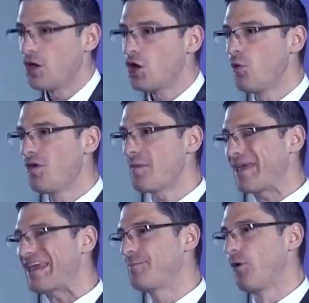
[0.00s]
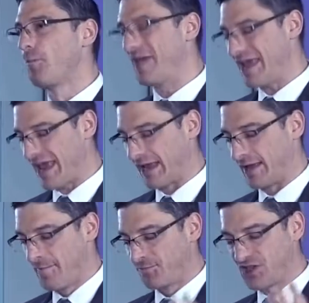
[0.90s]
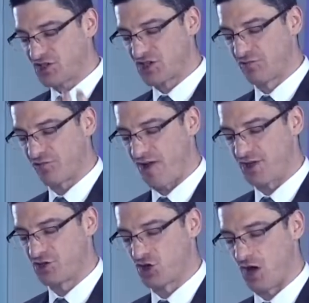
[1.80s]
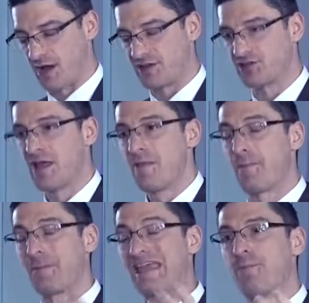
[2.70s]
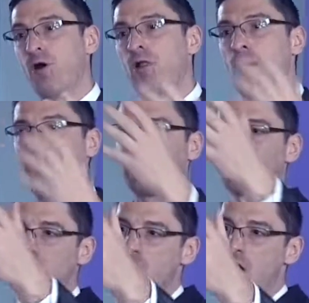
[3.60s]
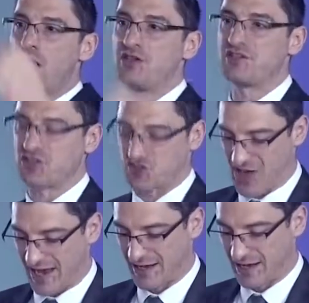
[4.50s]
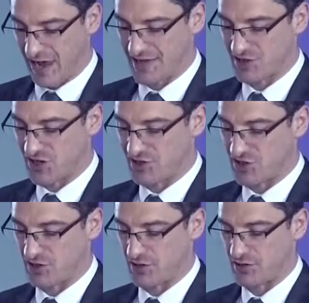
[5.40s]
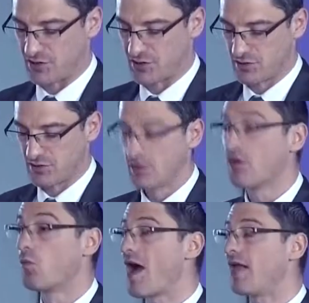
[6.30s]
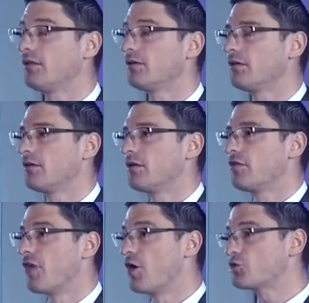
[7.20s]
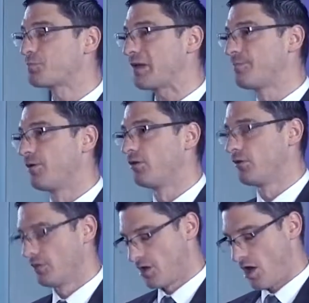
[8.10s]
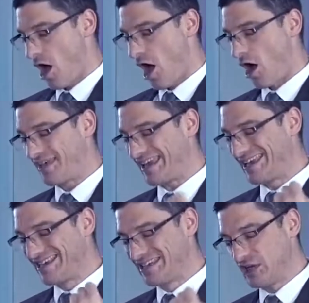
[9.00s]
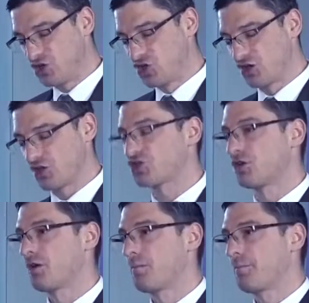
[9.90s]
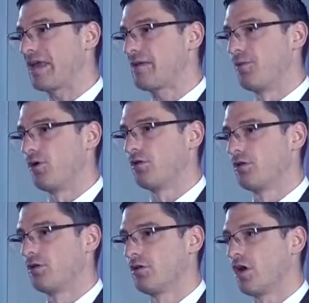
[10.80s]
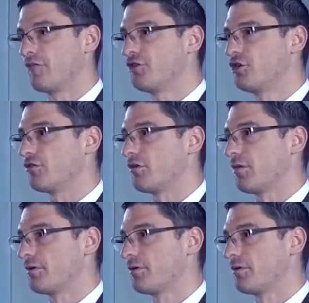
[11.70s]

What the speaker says: Who are the people being disenfranchised? The people being turned into second-class citizens? Well, those people are the indigenous people of Europe.